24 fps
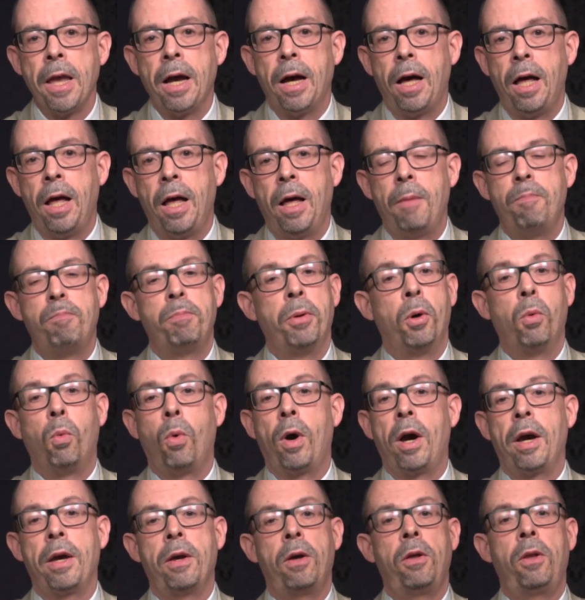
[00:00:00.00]
But
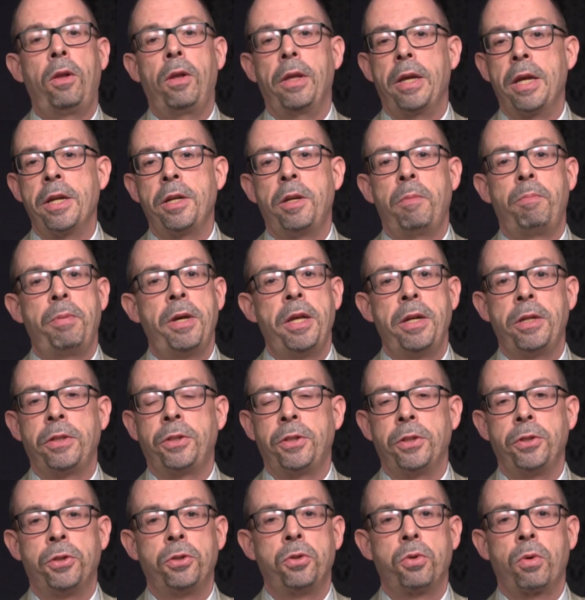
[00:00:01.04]
while
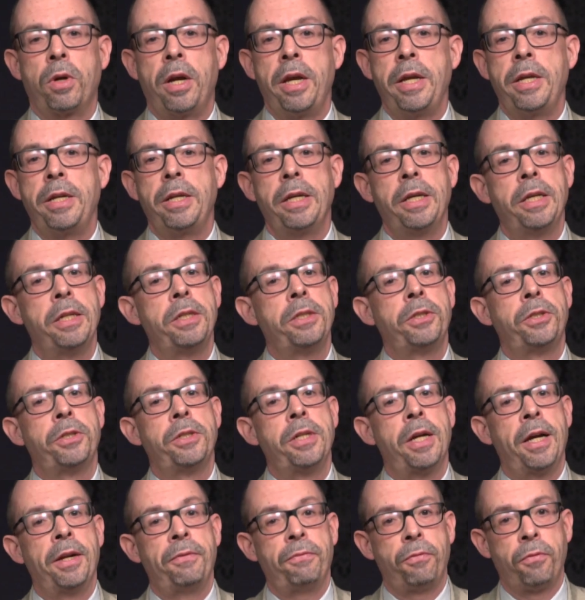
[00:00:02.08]
independence is great, it is
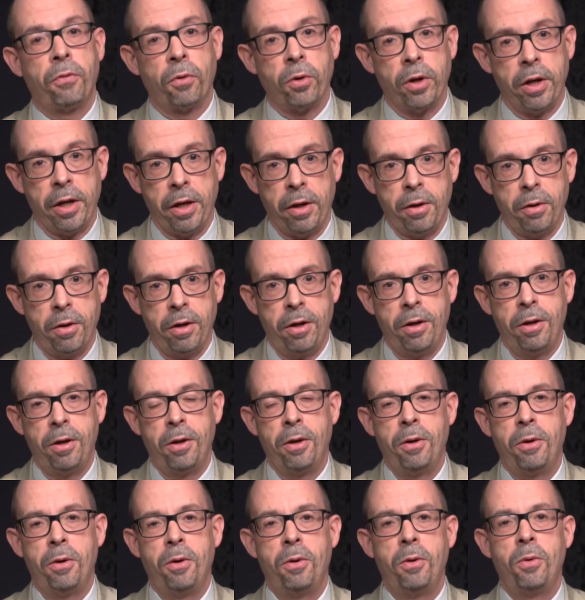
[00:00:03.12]
not free.
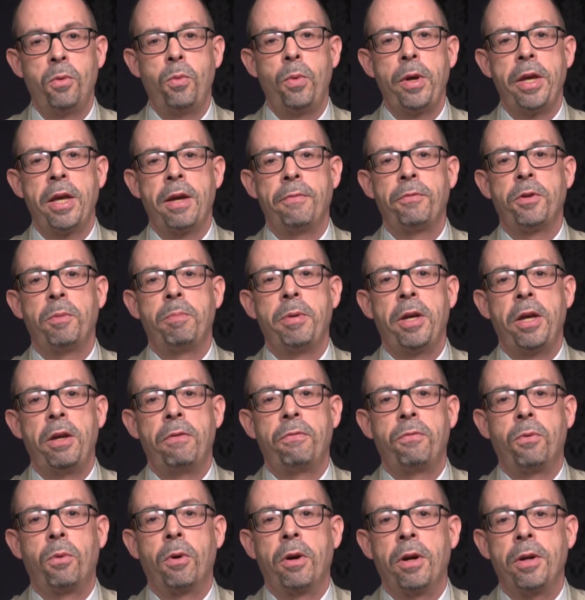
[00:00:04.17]
We have to pay
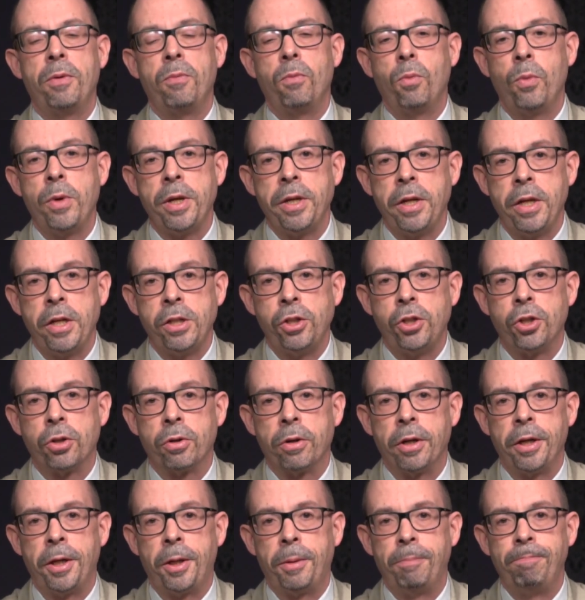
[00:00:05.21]
for it. We need
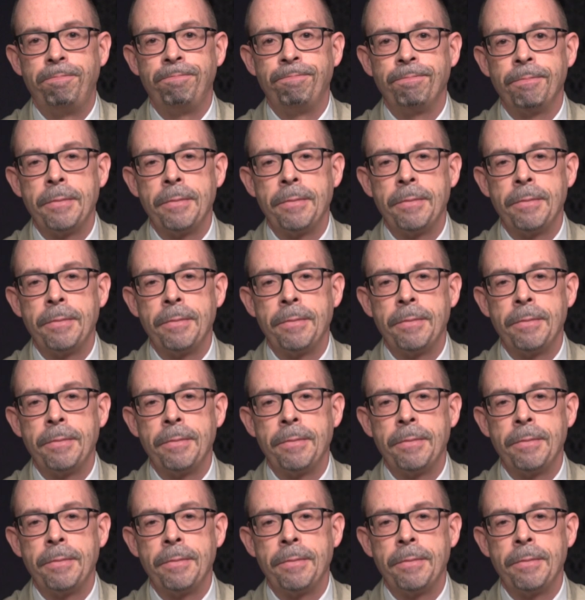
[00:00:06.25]
your help.